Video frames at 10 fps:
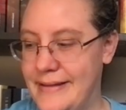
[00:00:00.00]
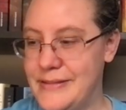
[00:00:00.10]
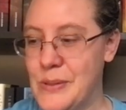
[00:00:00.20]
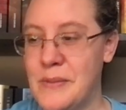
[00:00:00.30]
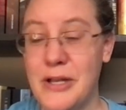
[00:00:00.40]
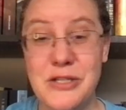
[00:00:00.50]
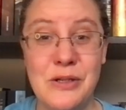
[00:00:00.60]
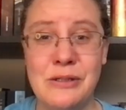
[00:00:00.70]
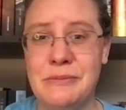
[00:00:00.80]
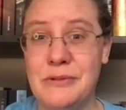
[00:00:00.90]
so I'm not
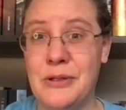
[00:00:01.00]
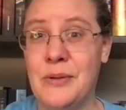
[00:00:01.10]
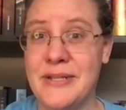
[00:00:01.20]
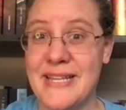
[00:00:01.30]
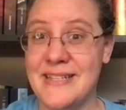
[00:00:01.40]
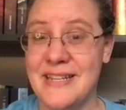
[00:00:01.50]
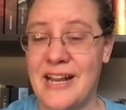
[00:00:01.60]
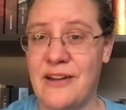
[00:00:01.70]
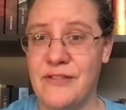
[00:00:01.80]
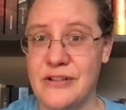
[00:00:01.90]
sure who else has an
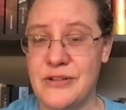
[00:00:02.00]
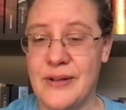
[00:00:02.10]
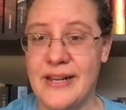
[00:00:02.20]
anniversary